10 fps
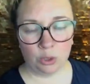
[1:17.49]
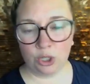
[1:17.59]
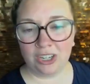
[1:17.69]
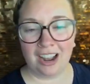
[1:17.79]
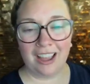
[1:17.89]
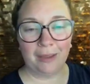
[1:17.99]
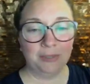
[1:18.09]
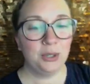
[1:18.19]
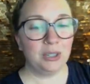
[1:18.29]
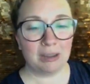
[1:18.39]
You should not have
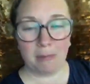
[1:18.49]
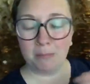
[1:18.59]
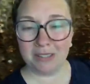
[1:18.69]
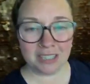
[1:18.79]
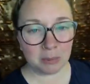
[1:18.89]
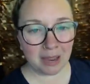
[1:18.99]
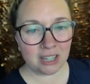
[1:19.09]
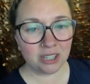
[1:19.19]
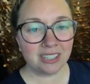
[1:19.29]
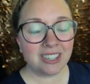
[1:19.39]
two separate business
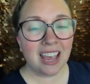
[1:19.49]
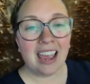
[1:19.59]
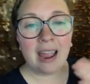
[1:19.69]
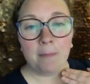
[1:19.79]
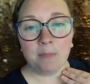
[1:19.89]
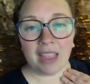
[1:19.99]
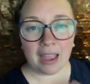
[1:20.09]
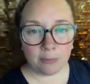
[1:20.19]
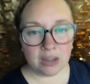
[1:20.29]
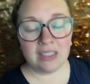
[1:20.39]
pages.
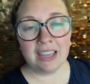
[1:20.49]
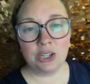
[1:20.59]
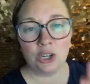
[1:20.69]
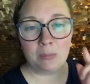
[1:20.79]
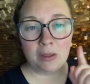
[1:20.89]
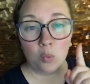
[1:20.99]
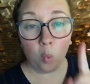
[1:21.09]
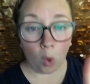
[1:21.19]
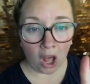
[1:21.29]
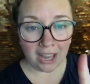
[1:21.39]
Everything should be
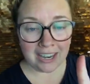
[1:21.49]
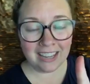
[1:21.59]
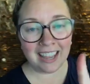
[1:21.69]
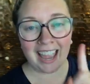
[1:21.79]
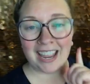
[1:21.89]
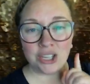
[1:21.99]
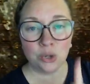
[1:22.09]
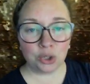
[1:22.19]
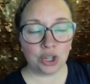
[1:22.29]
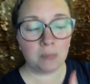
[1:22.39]
one and
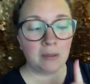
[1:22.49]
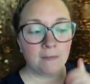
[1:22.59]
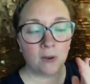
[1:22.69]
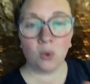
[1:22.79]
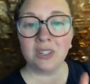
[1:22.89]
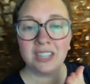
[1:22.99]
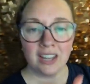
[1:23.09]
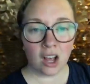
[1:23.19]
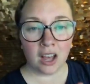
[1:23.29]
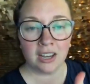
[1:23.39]
you should be
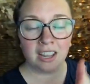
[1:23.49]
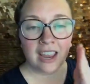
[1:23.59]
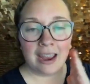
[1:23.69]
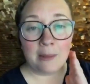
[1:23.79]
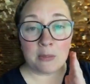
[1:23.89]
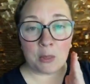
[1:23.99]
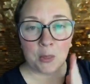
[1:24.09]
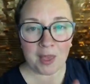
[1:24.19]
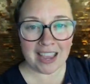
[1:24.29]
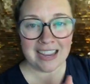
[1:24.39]
focusing on the
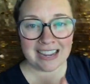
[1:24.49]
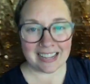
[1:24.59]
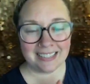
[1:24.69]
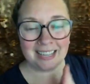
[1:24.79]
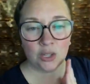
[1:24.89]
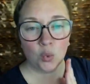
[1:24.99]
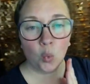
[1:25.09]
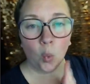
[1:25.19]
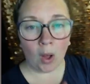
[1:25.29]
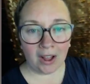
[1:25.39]
thing it is that you
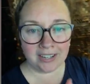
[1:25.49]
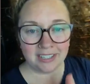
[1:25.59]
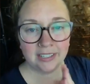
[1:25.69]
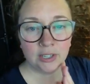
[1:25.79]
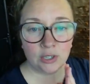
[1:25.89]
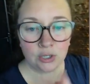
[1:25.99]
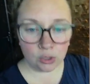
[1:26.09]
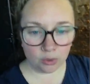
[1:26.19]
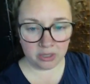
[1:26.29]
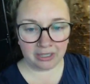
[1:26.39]
want to
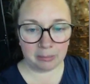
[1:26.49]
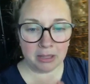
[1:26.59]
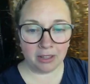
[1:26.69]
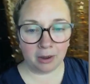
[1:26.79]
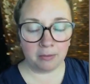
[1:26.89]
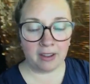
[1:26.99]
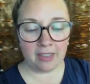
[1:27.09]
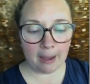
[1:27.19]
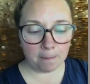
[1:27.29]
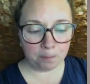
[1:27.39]
do. So let me clarify
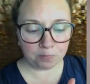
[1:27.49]
that.